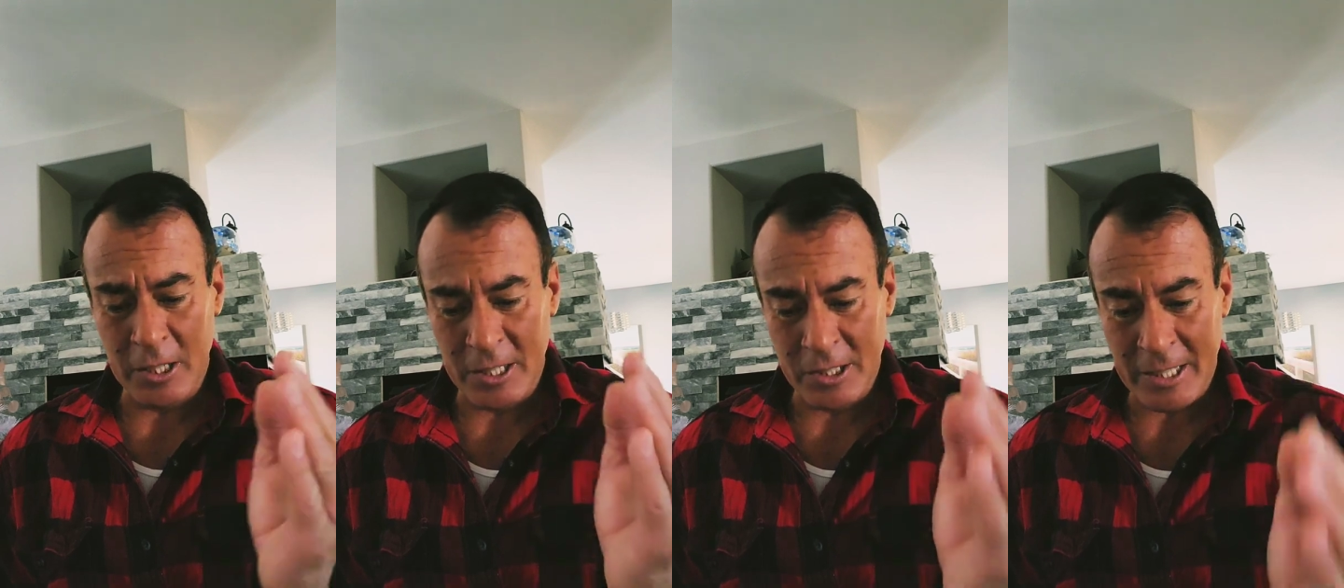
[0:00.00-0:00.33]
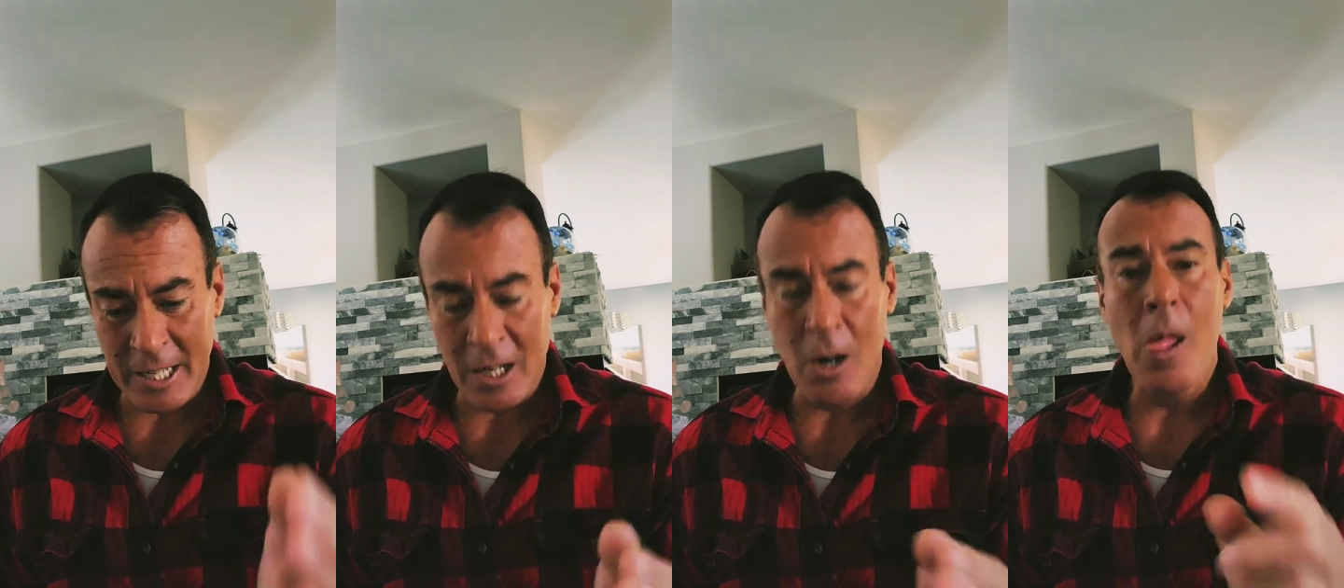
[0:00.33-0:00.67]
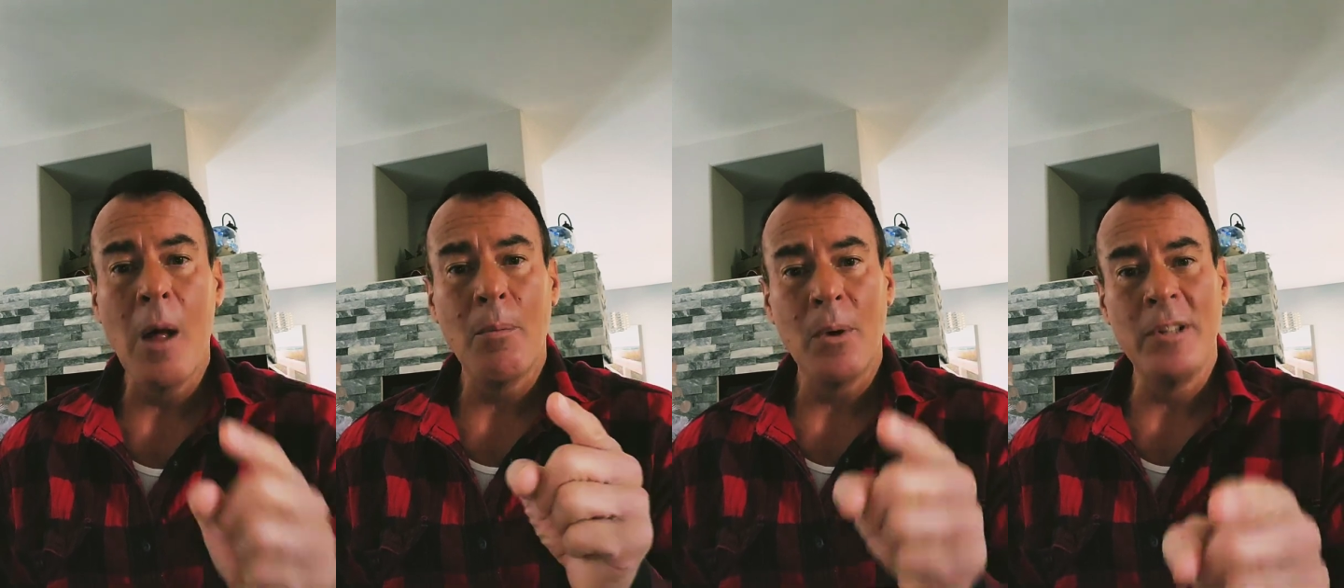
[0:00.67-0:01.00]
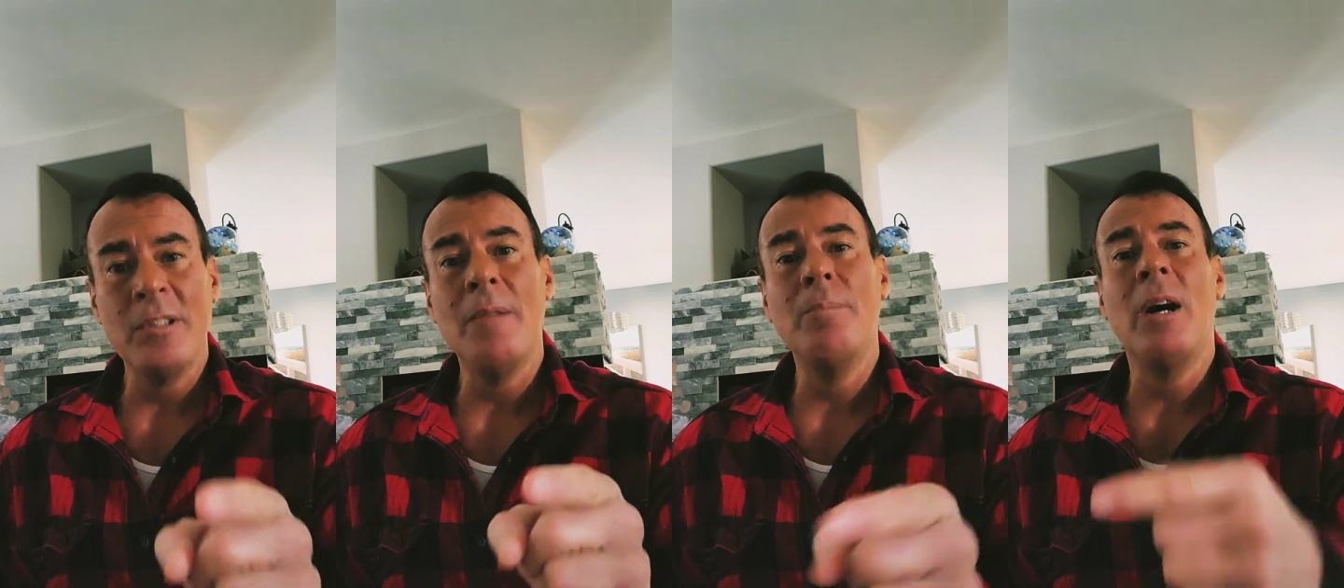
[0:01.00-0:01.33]
is now
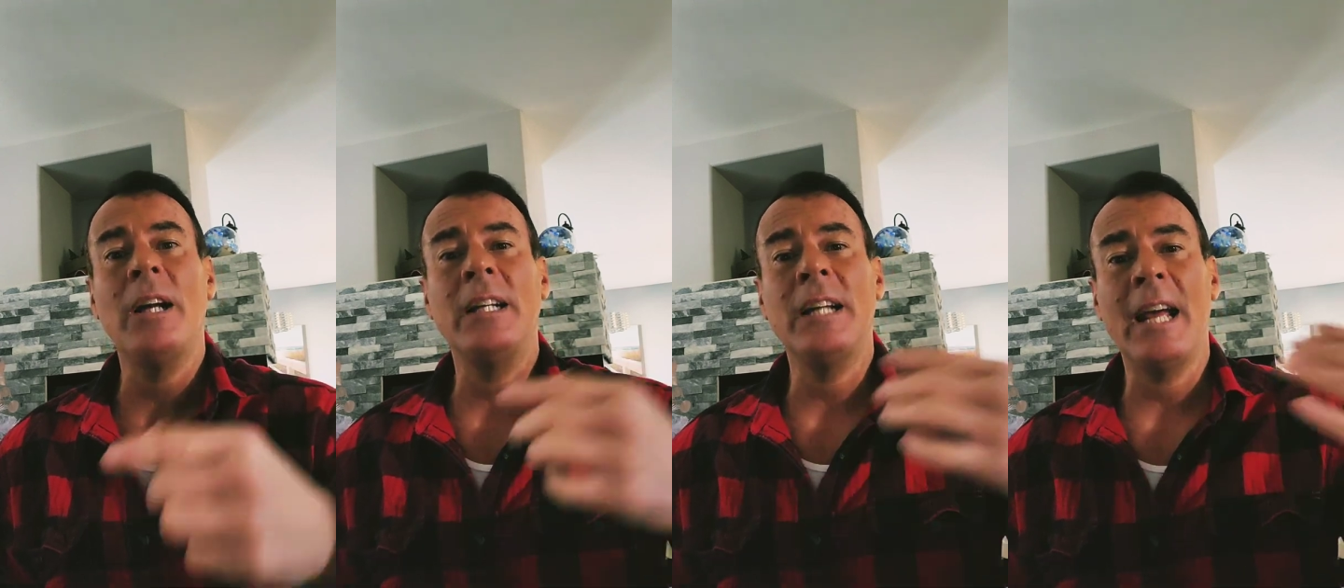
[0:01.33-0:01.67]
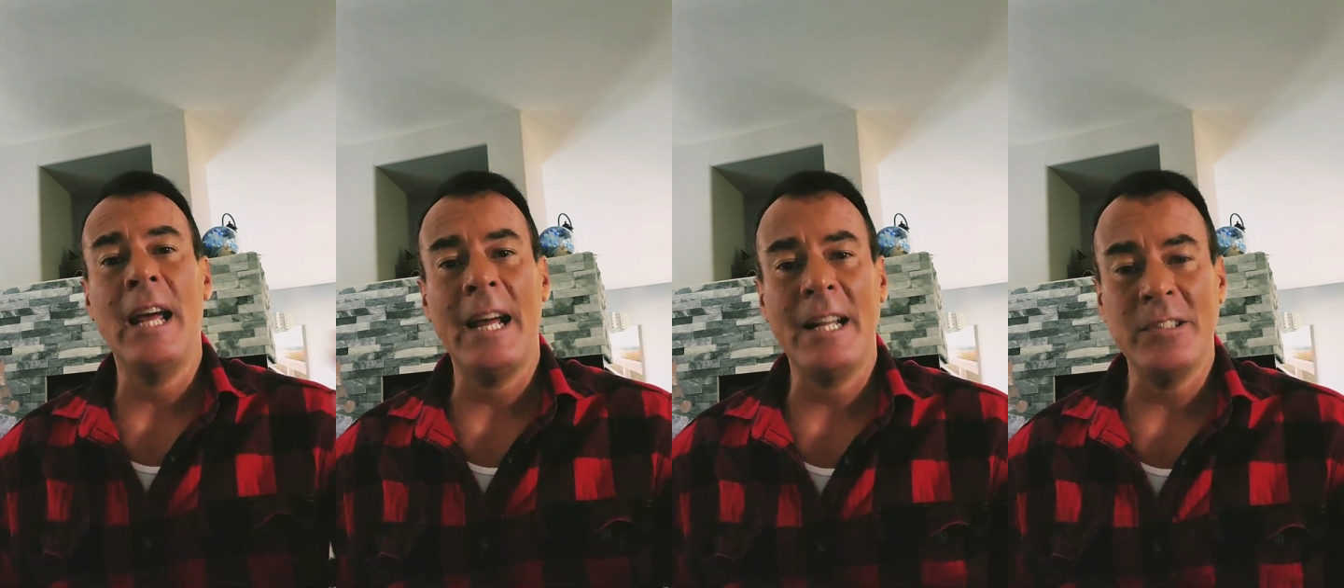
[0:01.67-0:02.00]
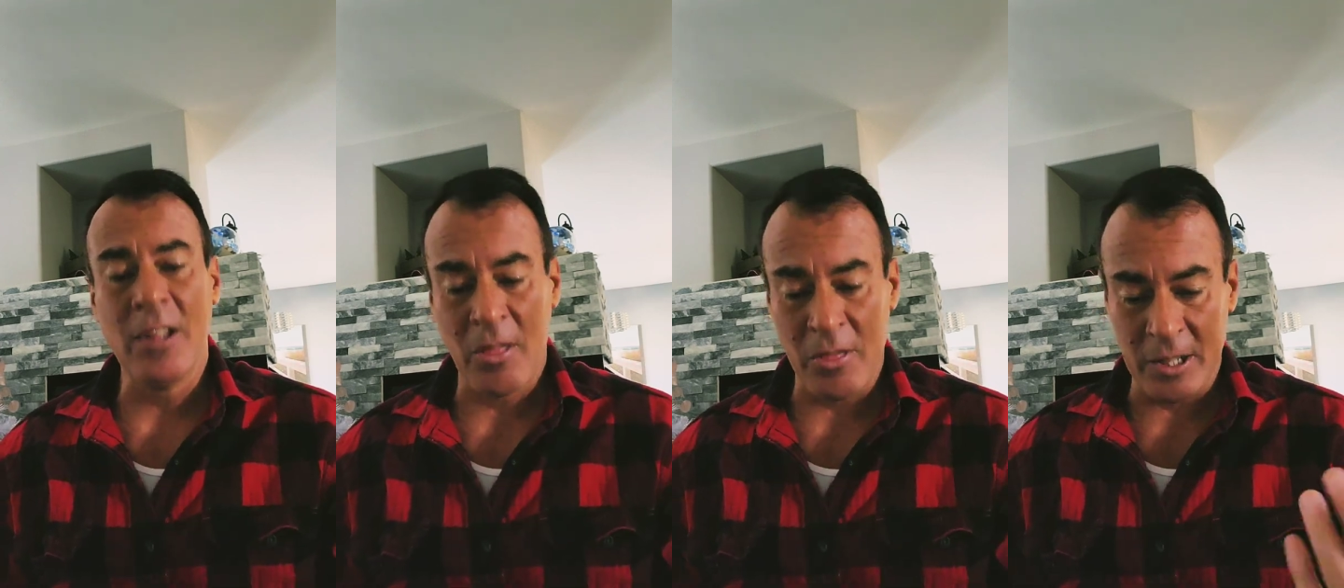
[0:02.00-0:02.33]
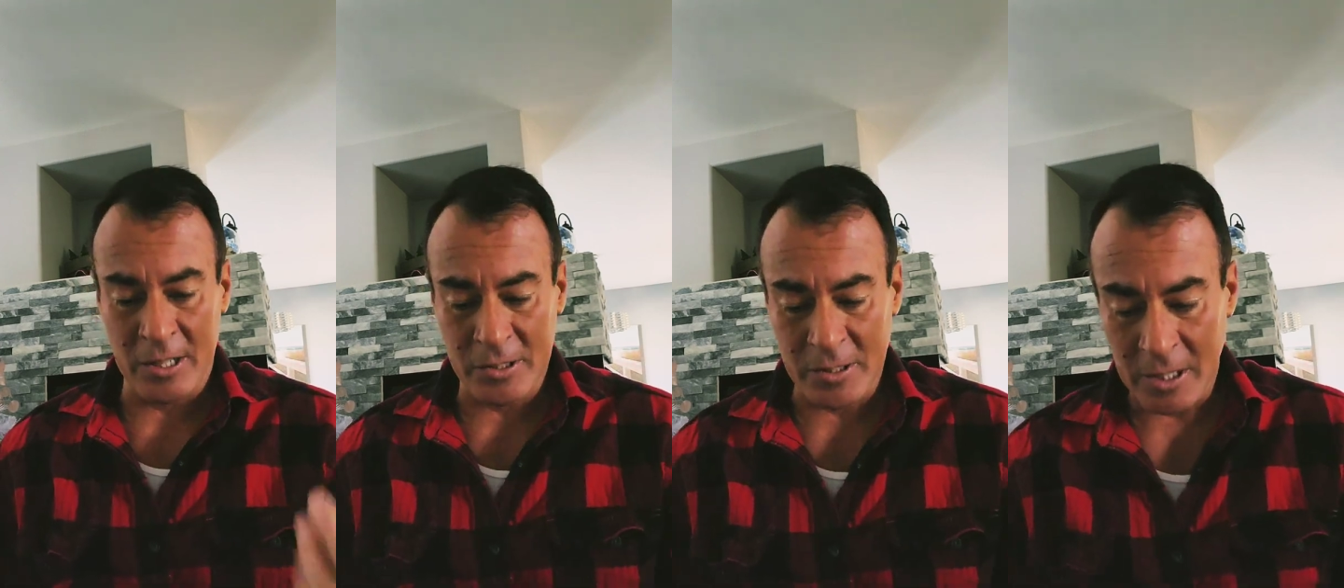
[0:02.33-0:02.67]
President Biden has
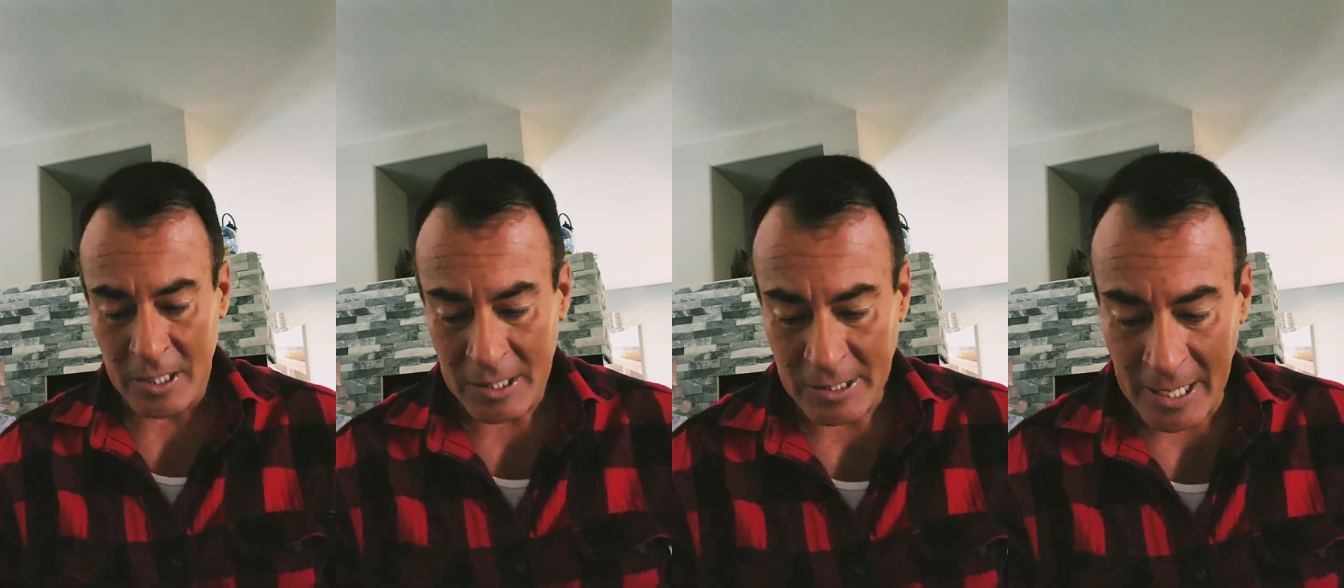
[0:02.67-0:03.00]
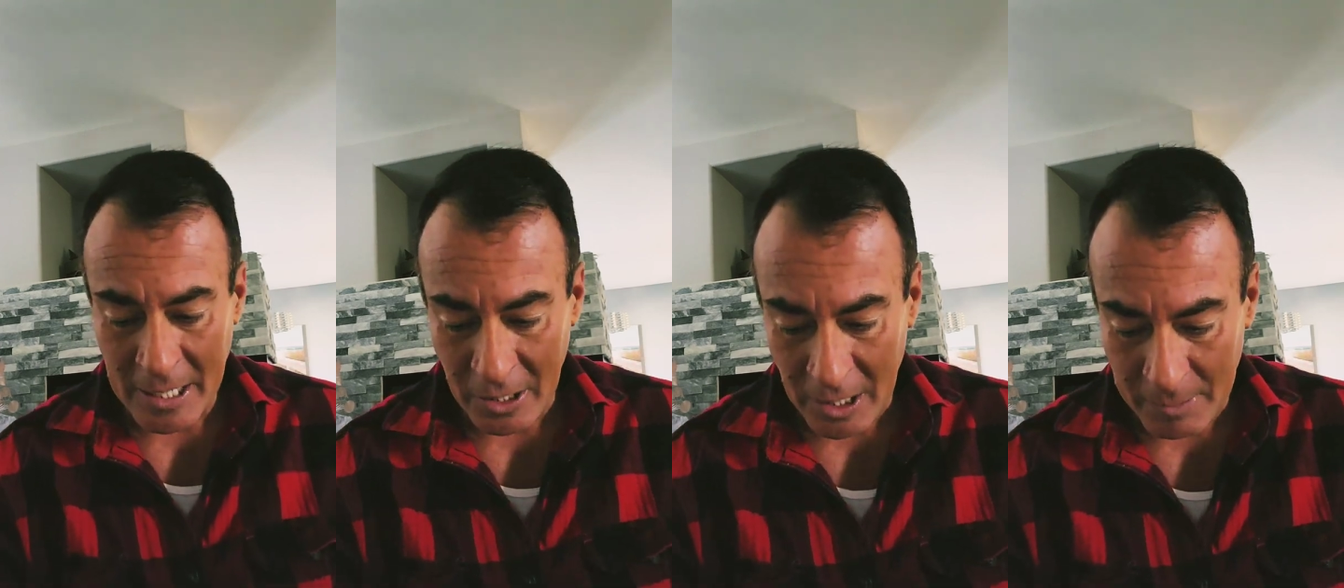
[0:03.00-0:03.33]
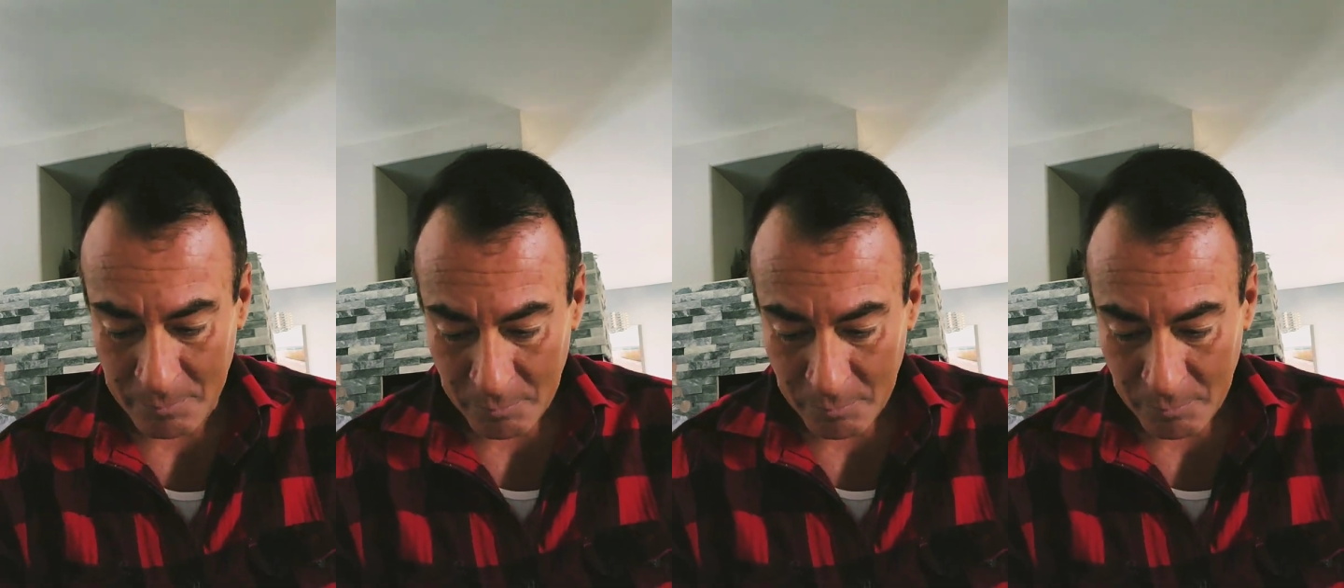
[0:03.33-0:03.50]
this deadline.